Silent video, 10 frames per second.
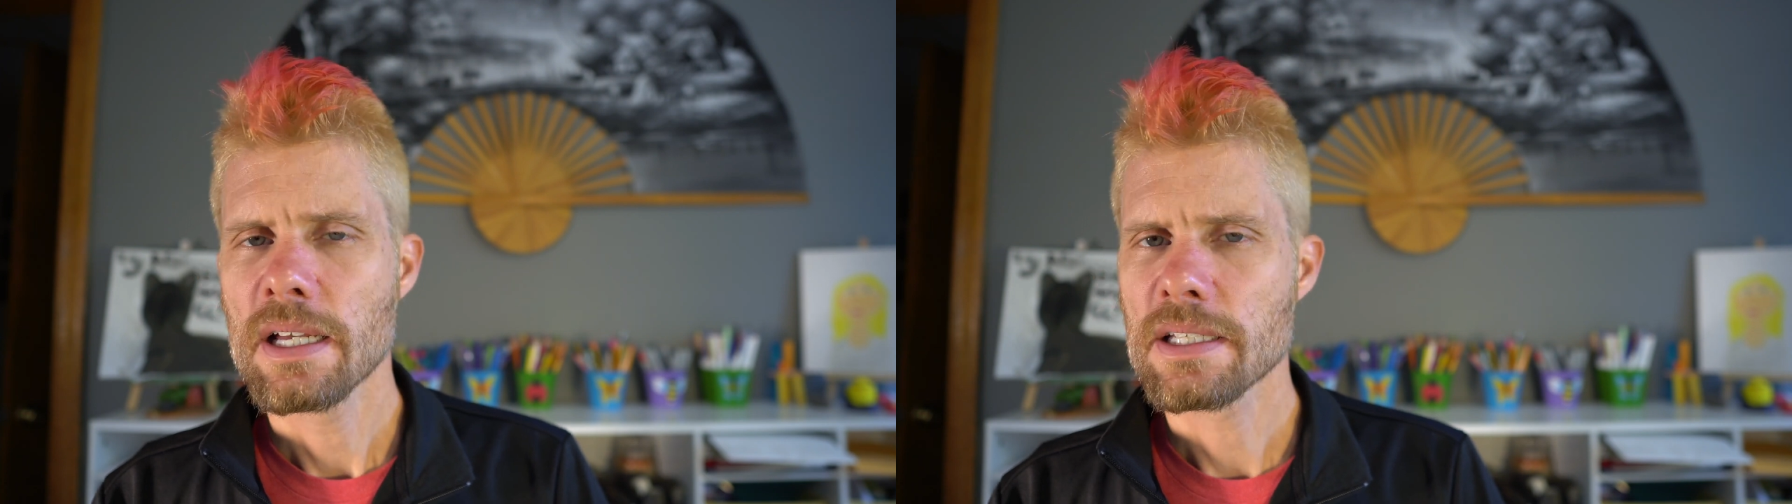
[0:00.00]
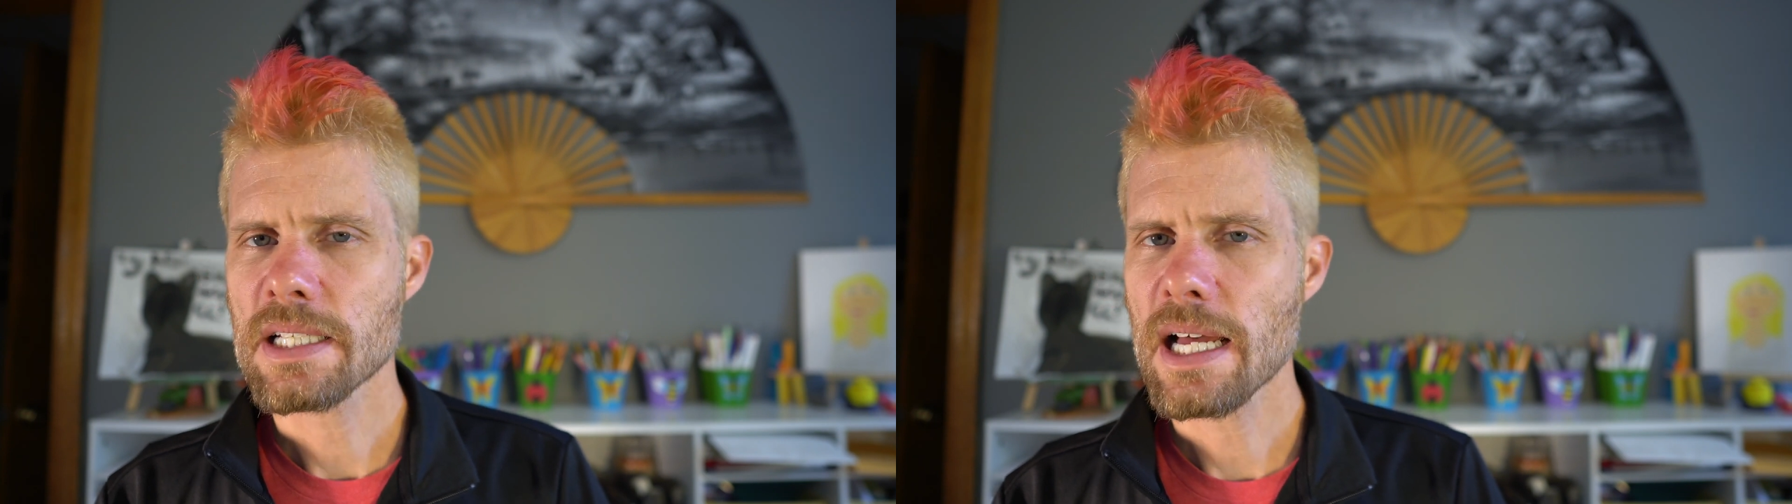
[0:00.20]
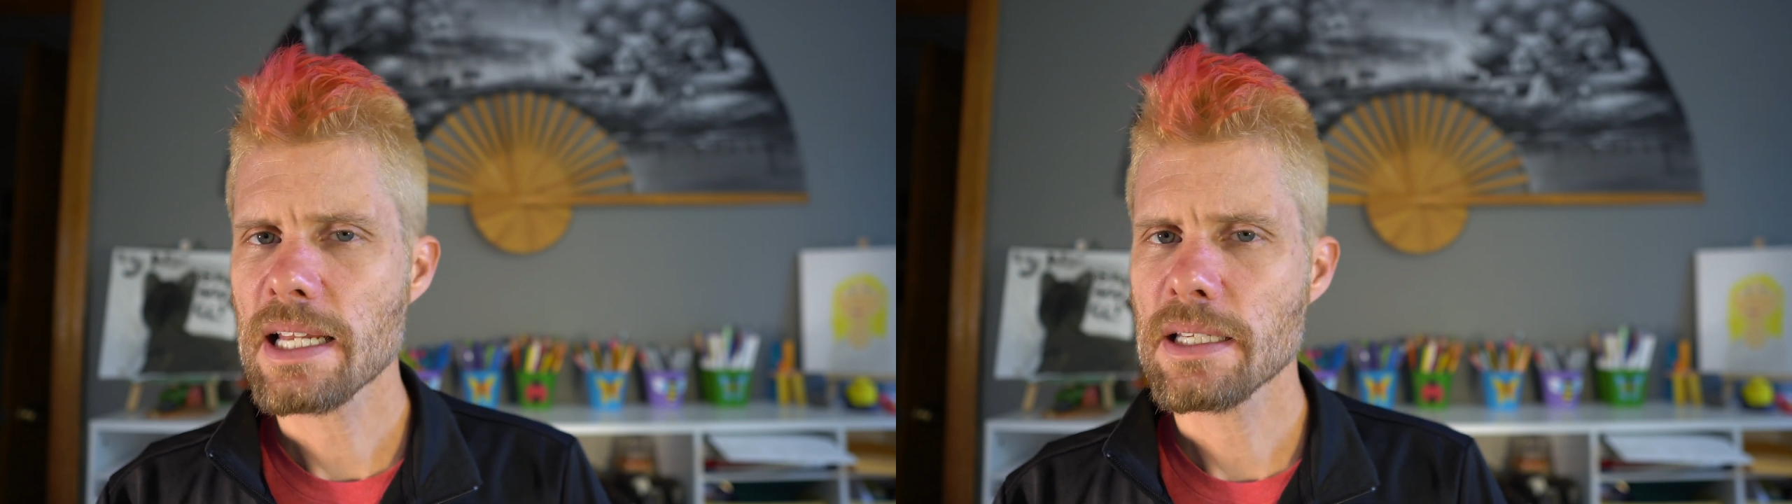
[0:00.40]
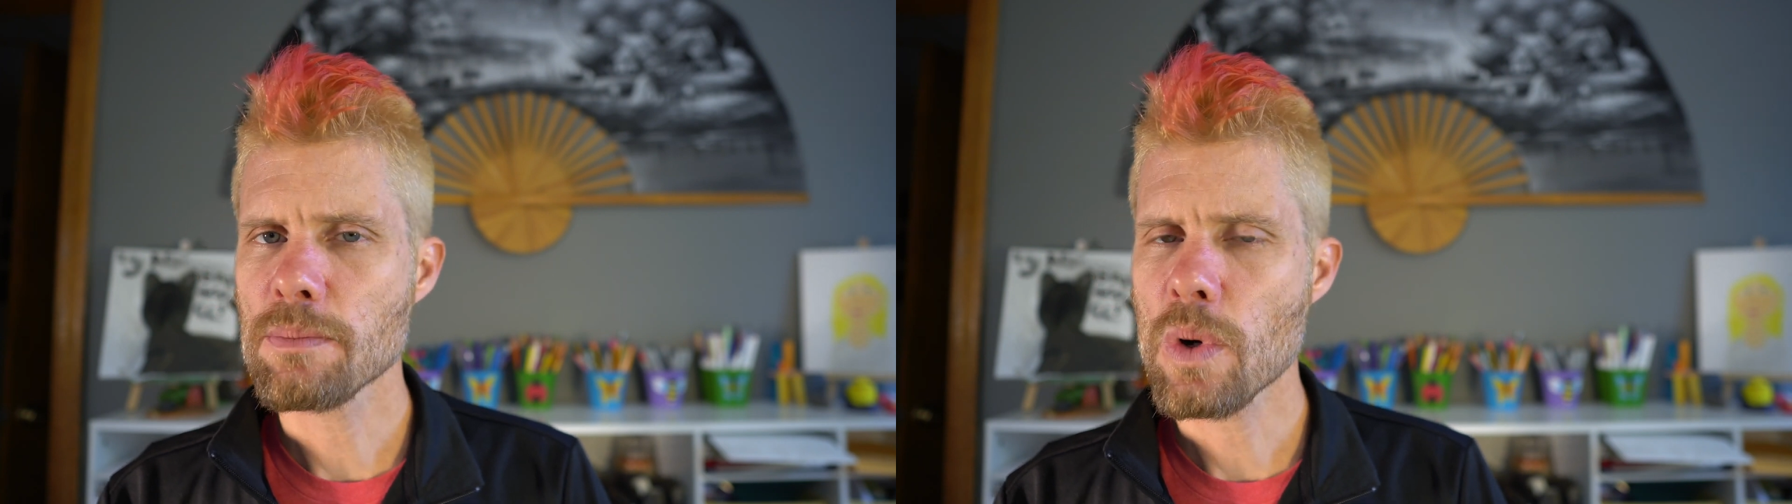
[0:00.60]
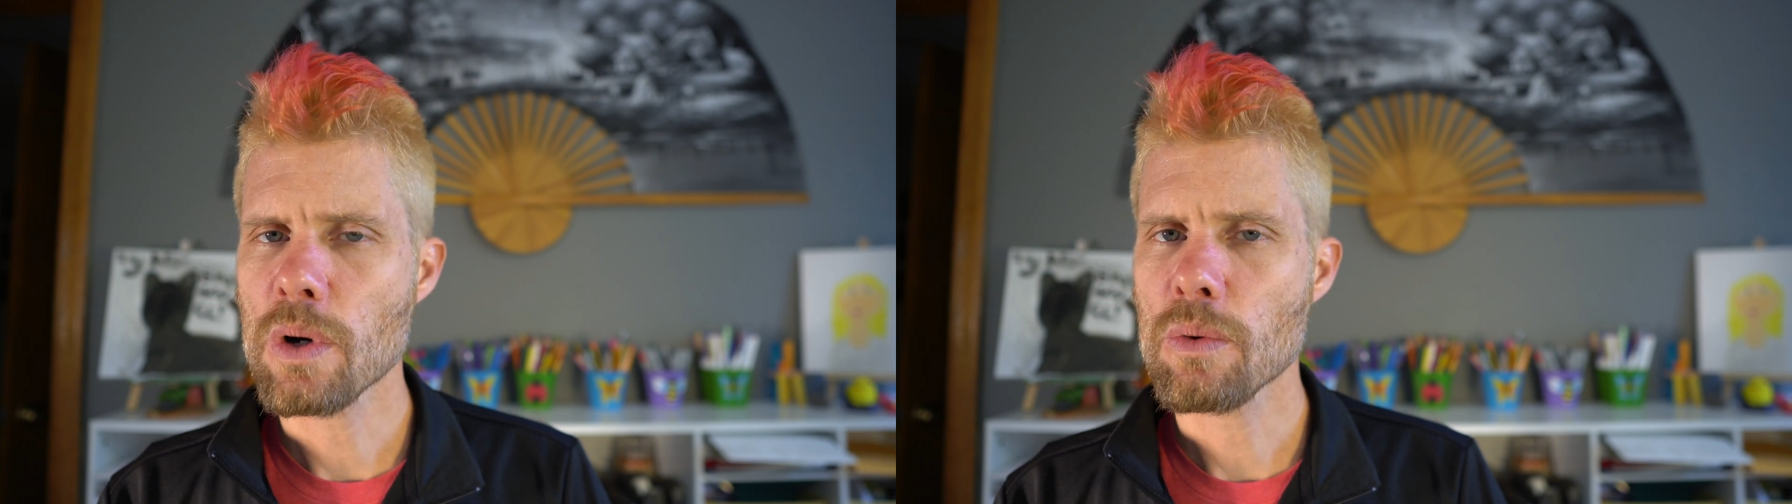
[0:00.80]
Slightly
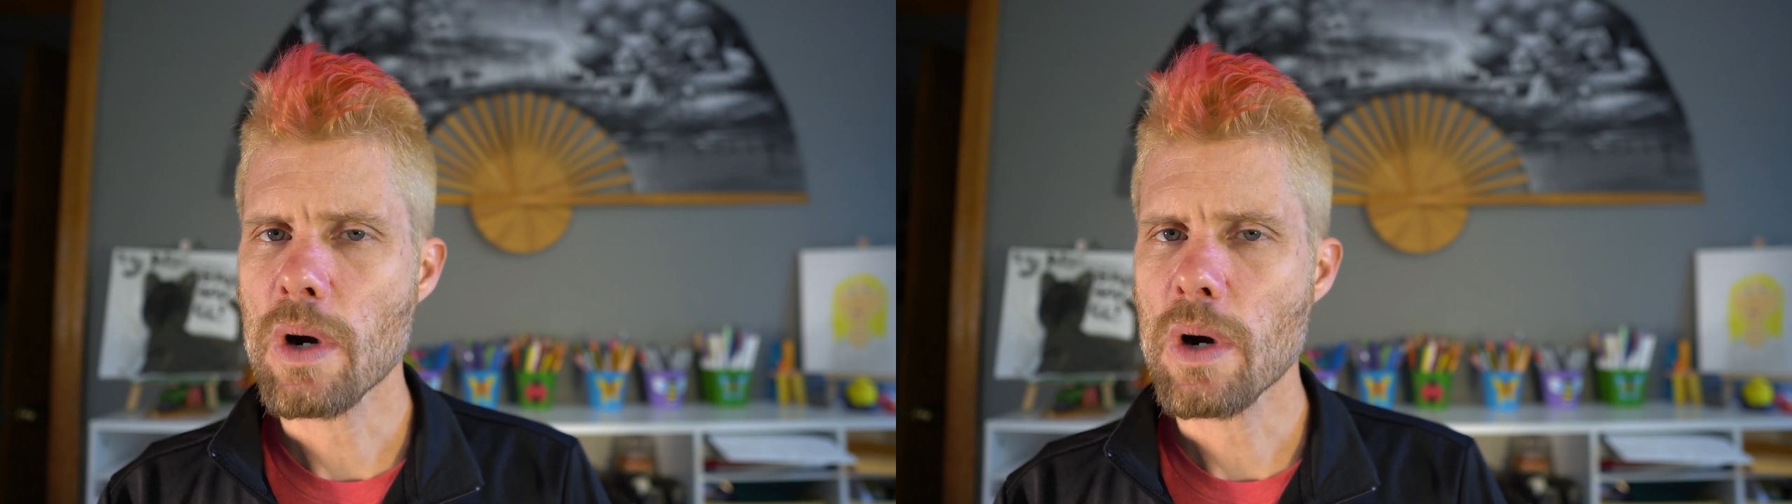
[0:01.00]
more